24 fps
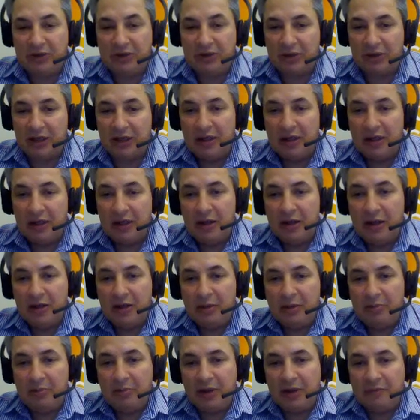it manually.
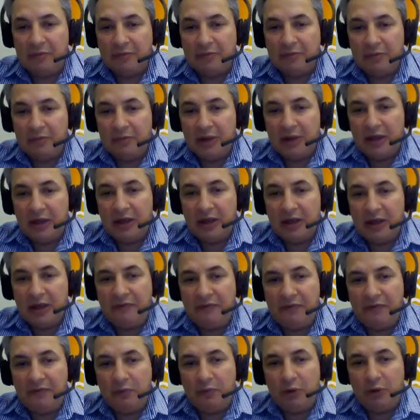But
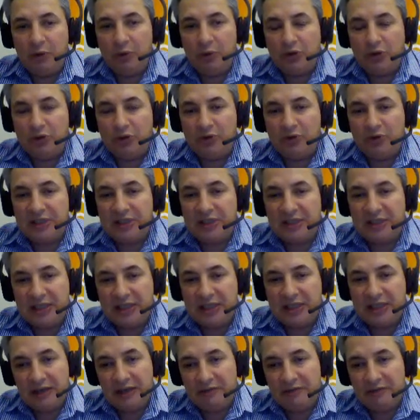if we were to
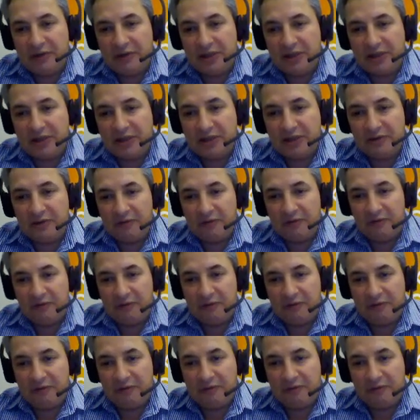receive this